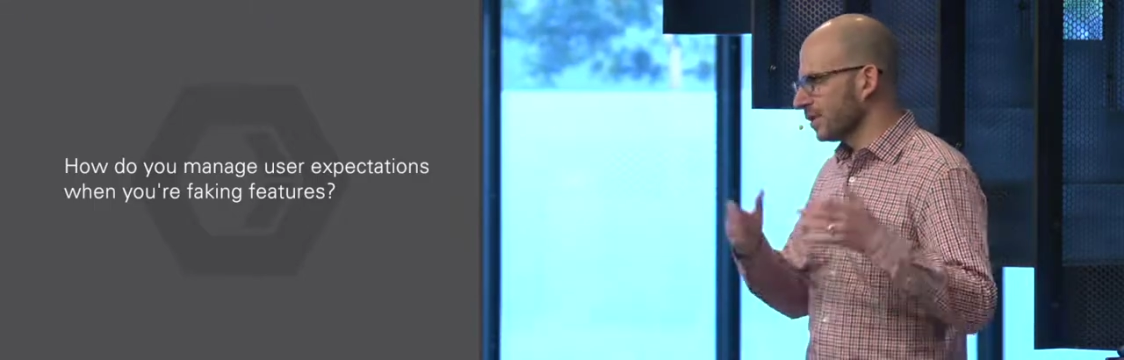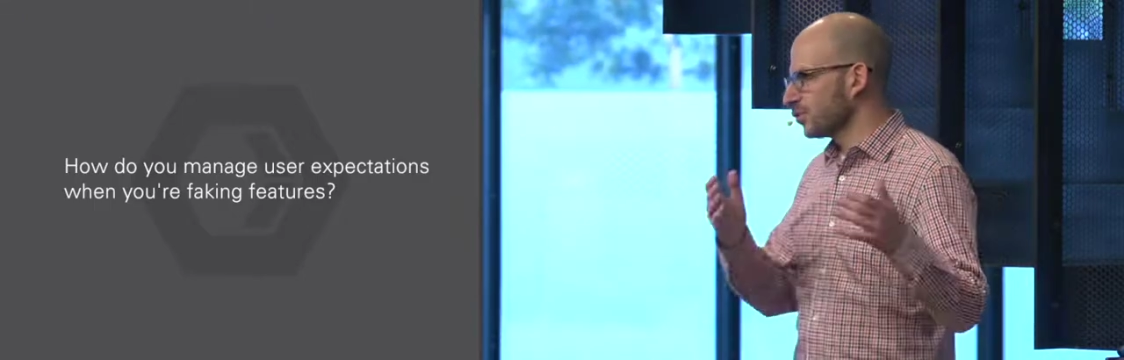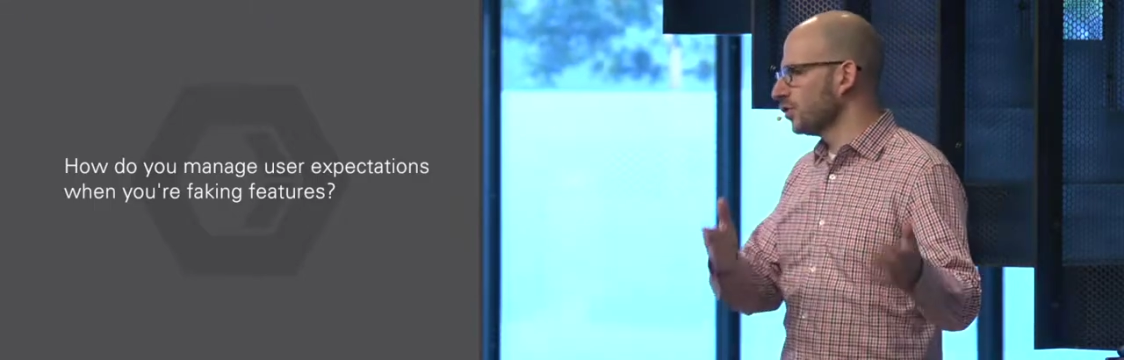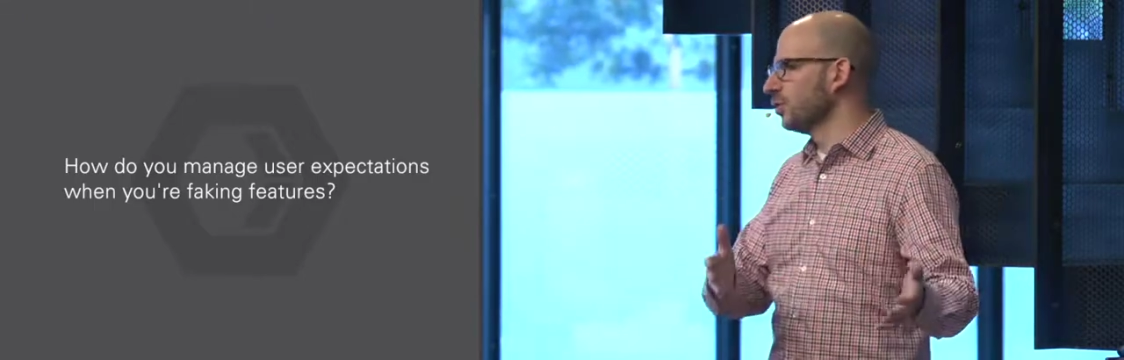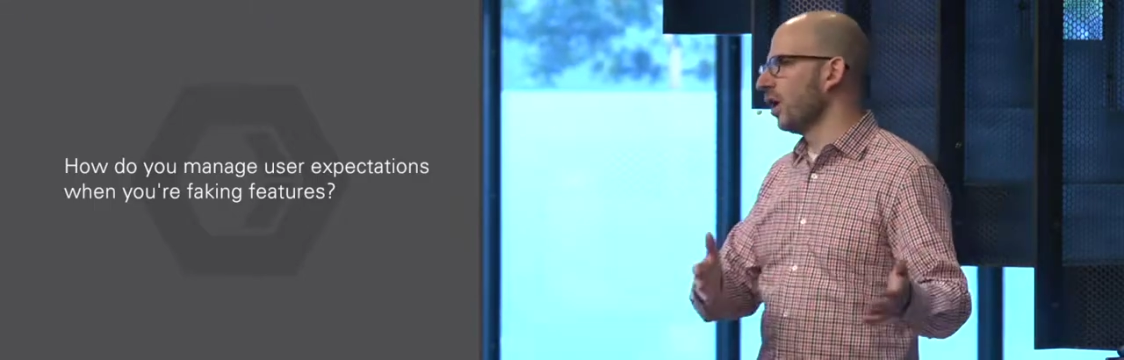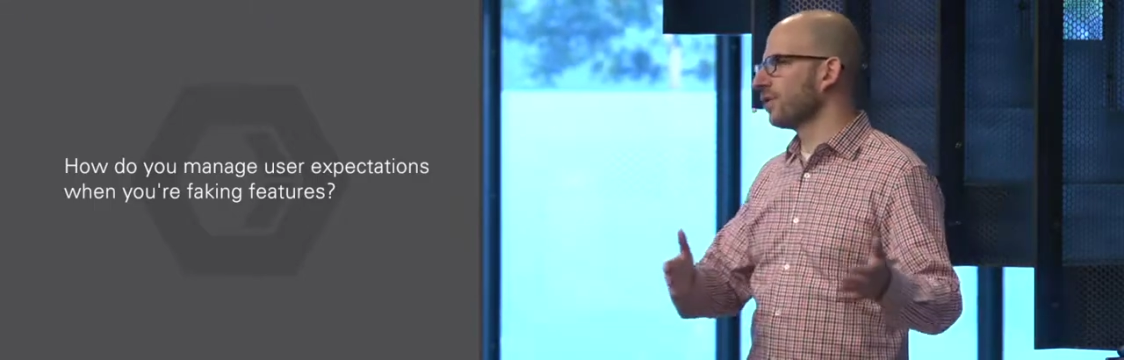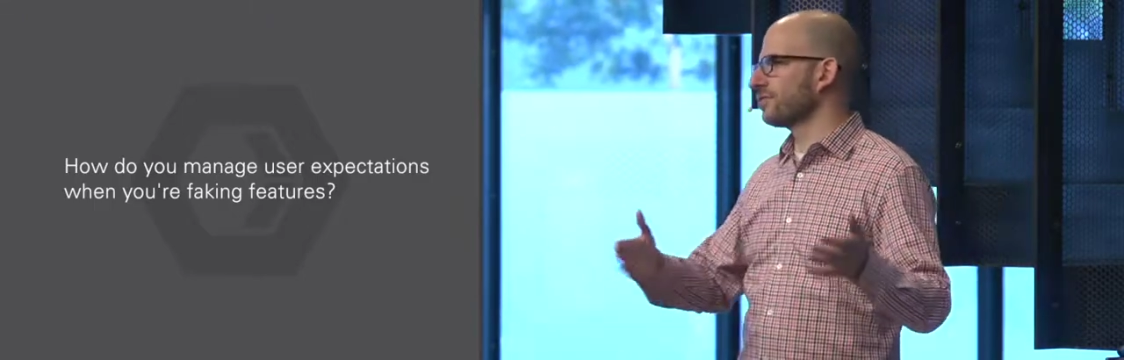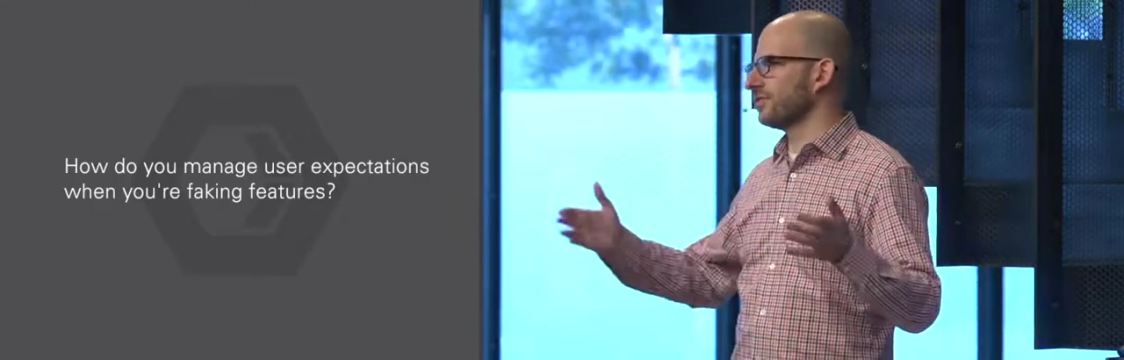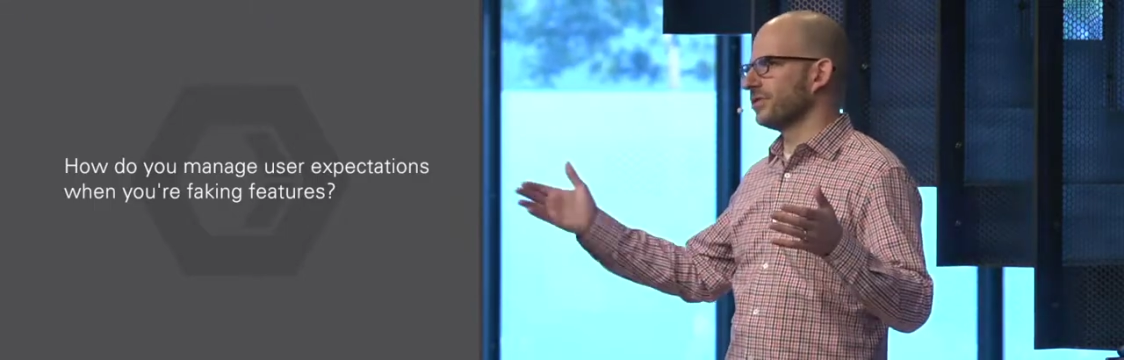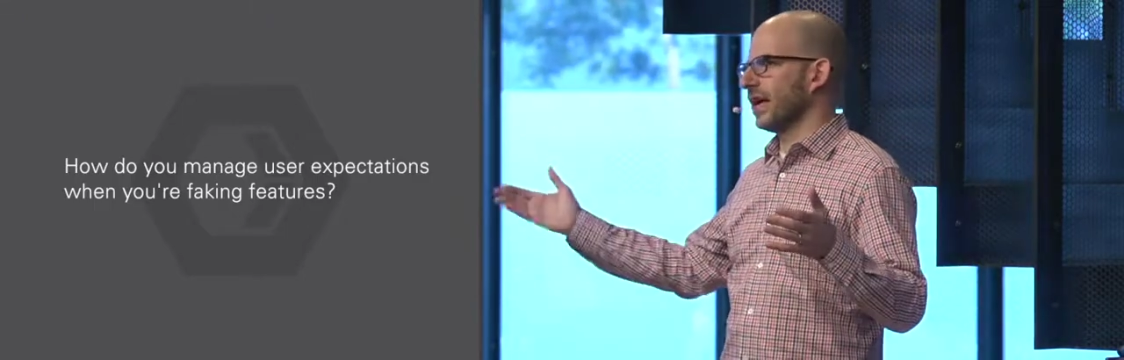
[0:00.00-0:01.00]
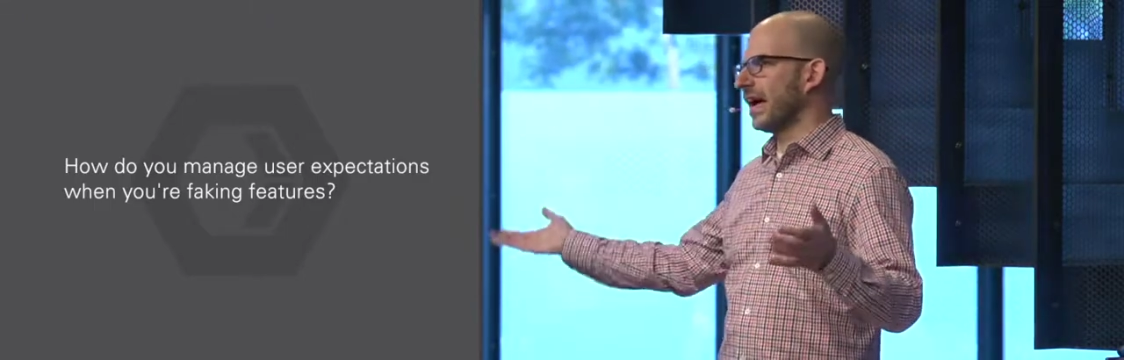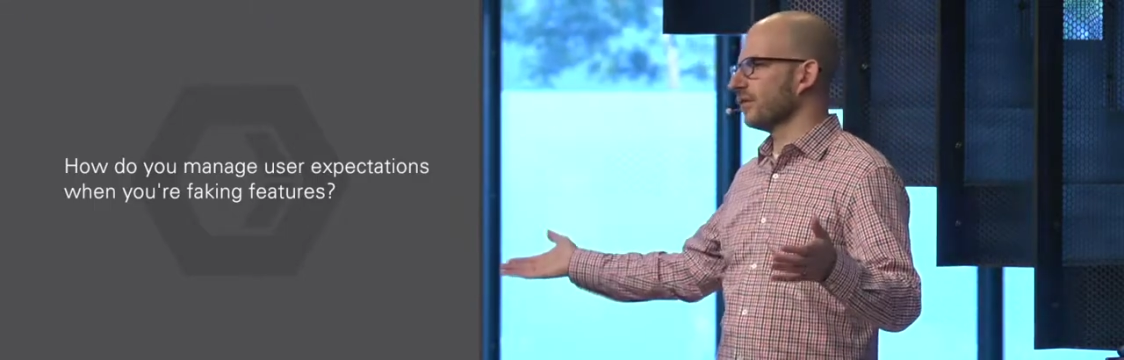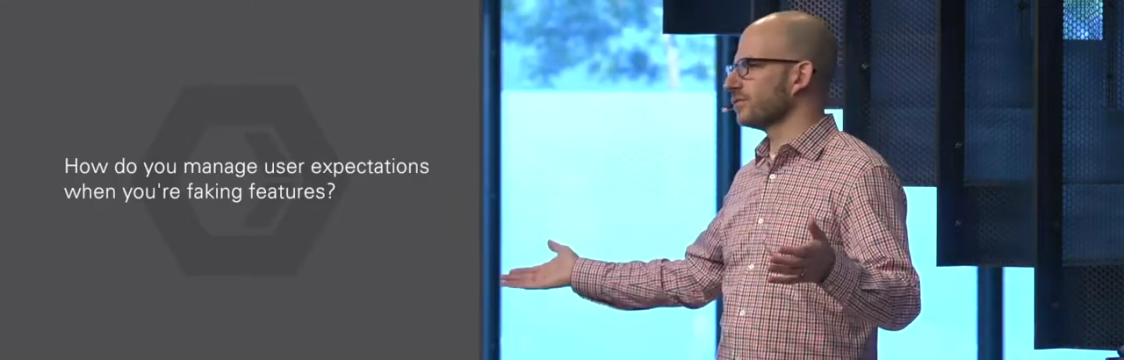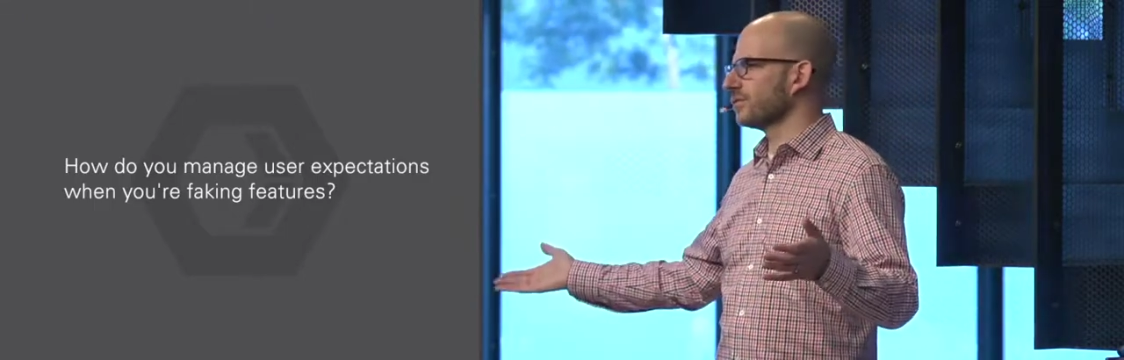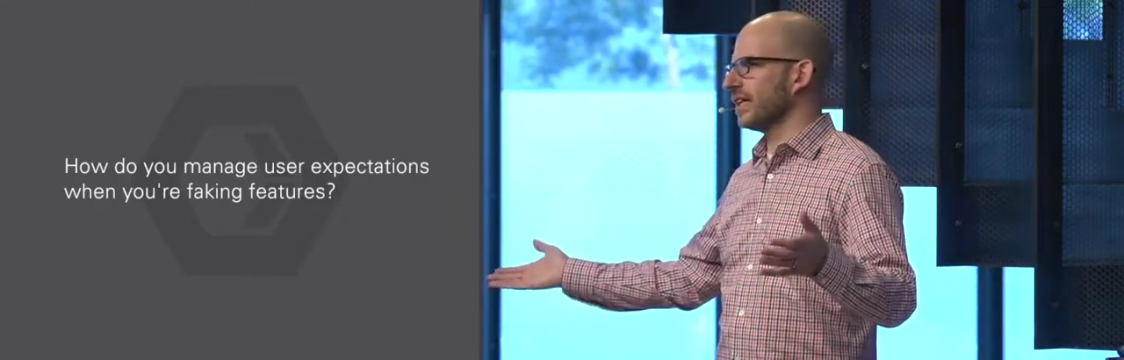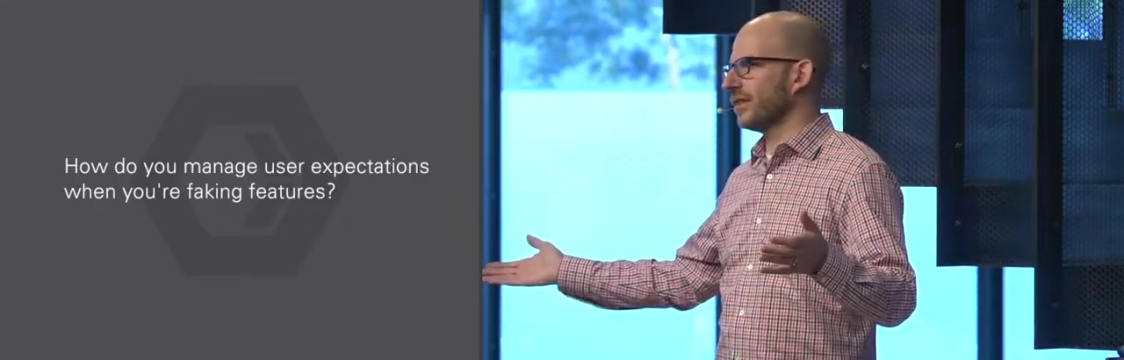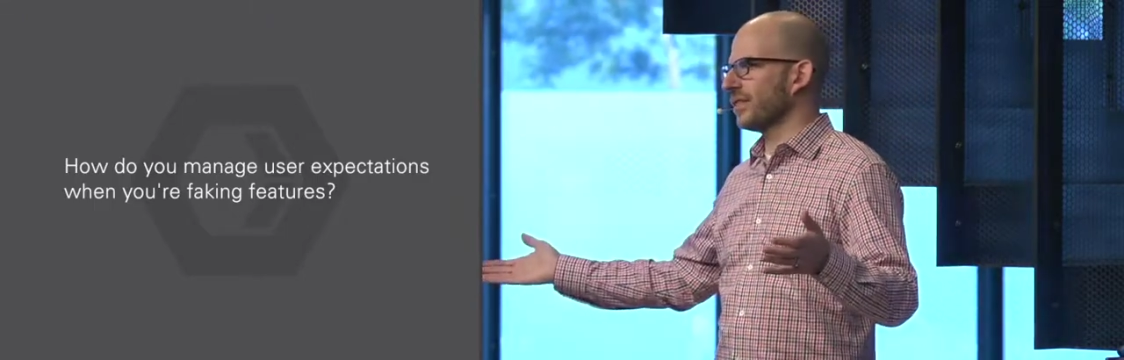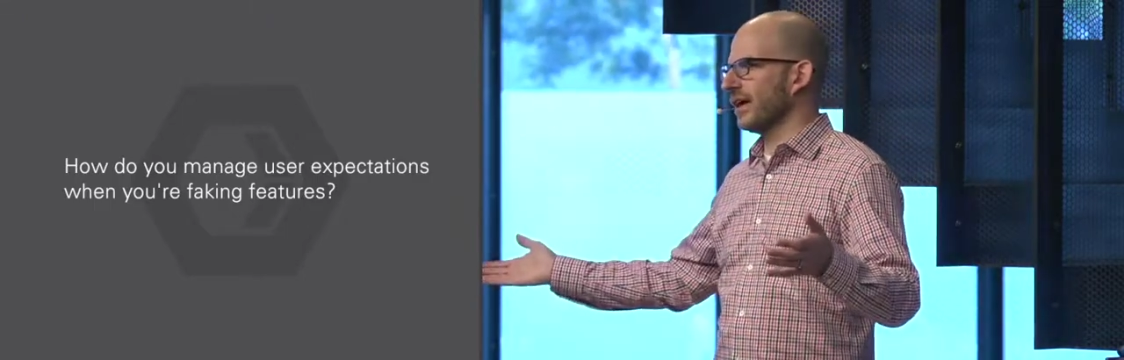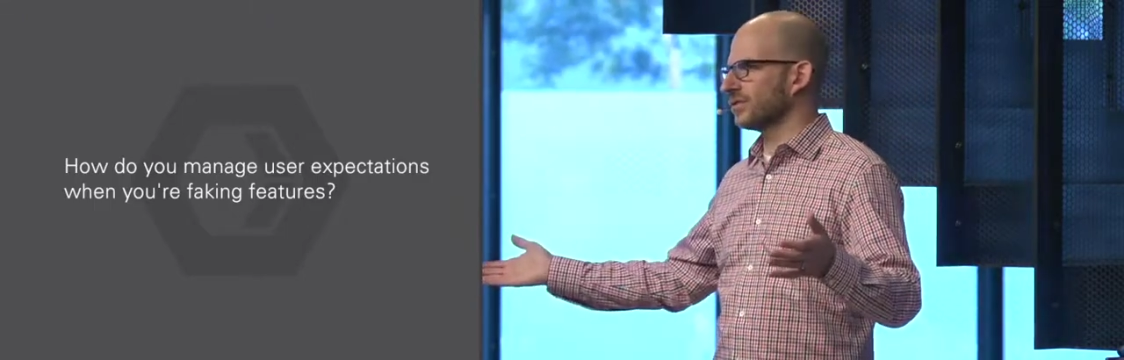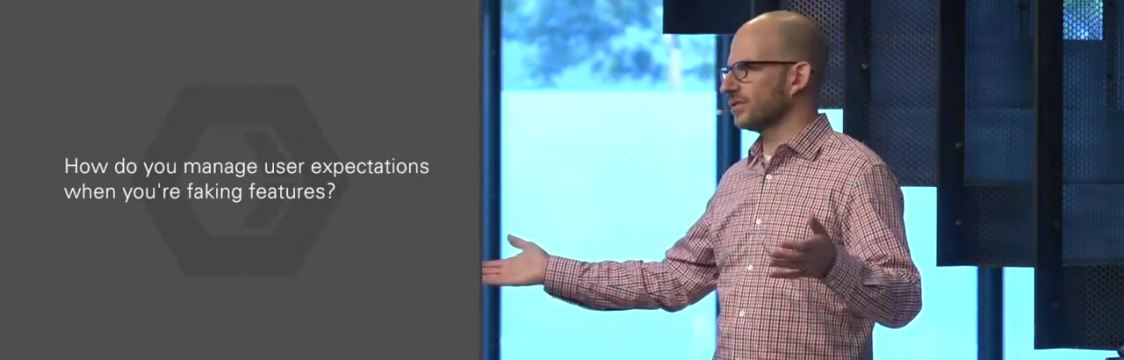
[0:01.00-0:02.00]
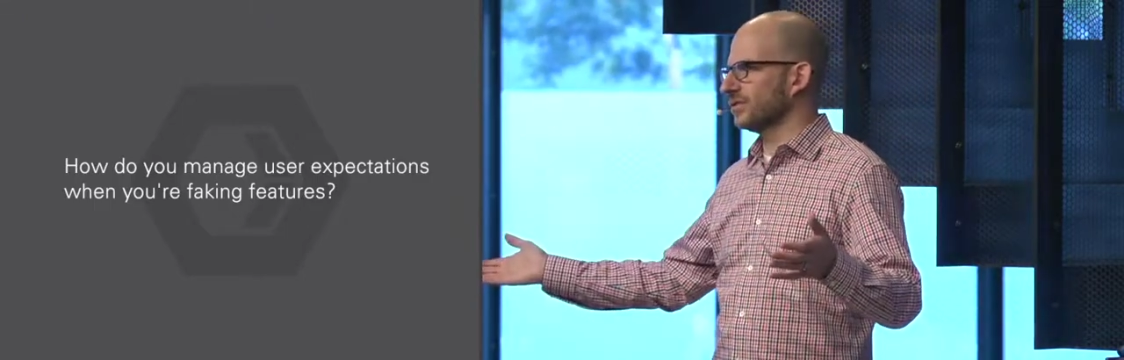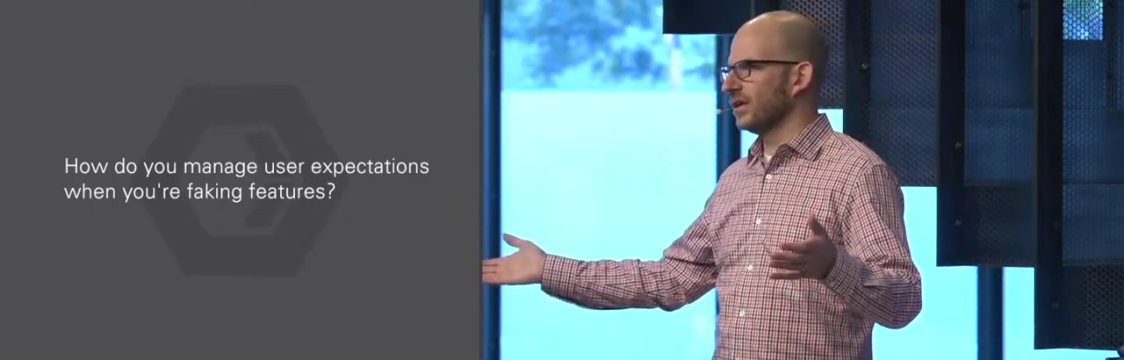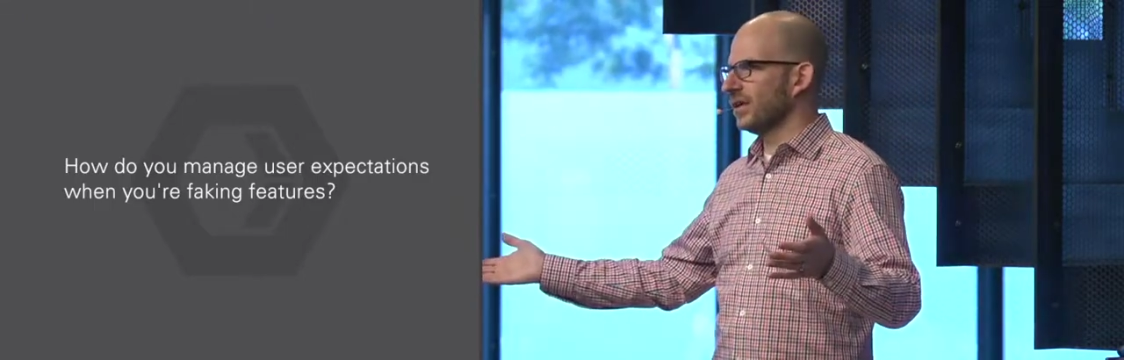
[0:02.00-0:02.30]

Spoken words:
200 out of 10,000